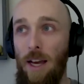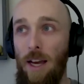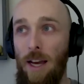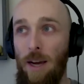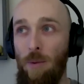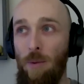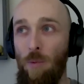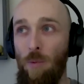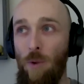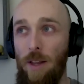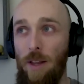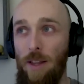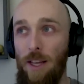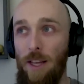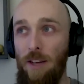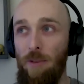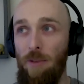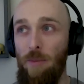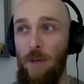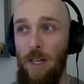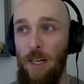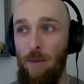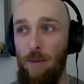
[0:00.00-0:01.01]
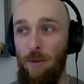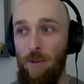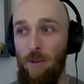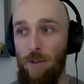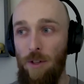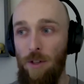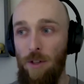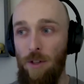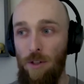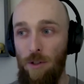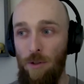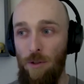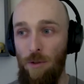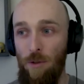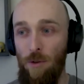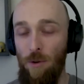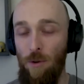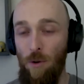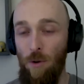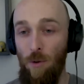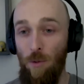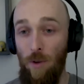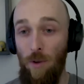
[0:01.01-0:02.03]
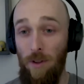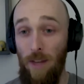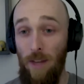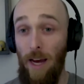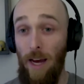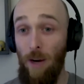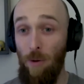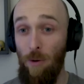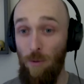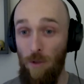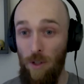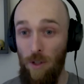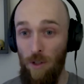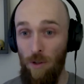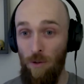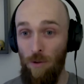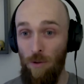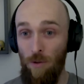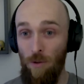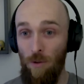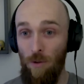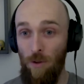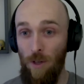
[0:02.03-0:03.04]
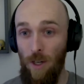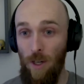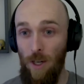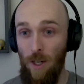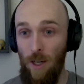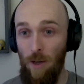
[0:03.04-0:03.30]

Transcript: and what they've been able to do without you